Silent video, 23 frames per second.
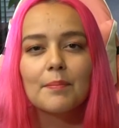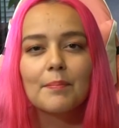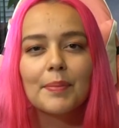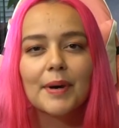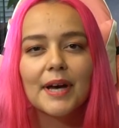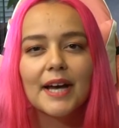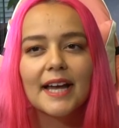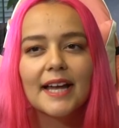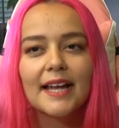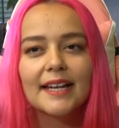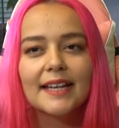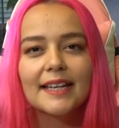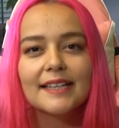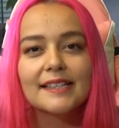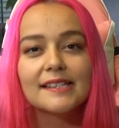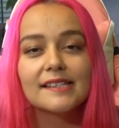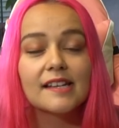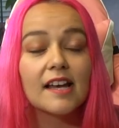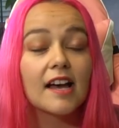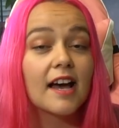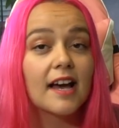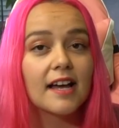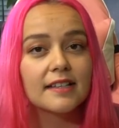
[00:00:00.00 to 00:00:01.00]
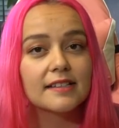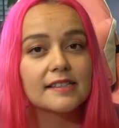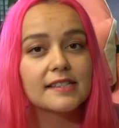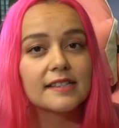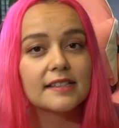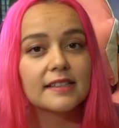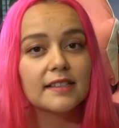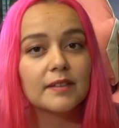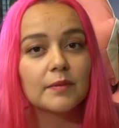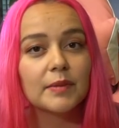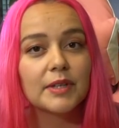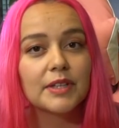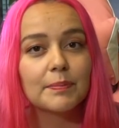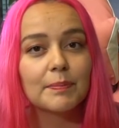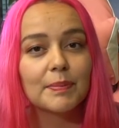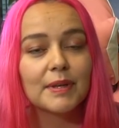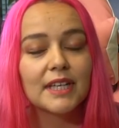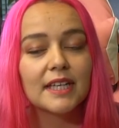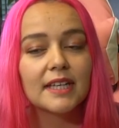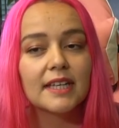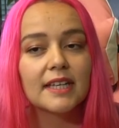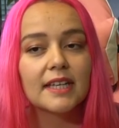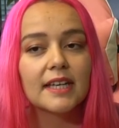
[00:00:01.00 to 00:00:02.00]
But he's constantly with
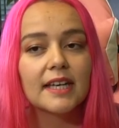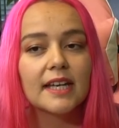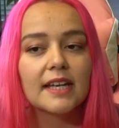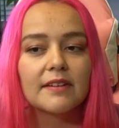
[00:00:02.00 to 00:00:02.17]
Pinky,